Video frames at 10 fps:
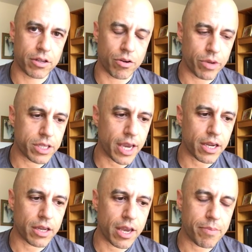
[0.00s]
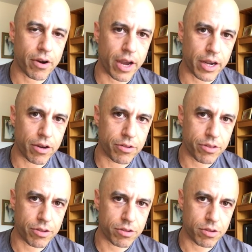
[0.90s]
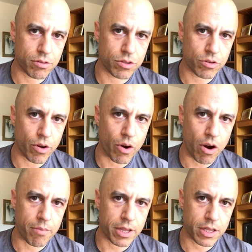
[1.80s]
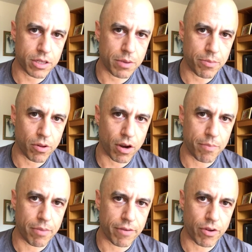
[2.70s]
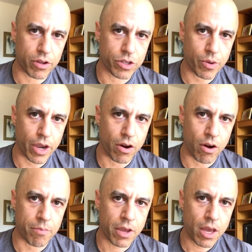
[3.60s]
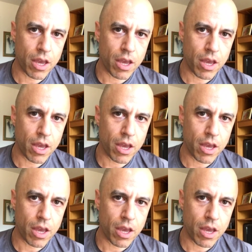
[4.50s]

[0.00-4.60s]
you know, we take a Hippocratic oath to do no harm, and these people are above all doing harm.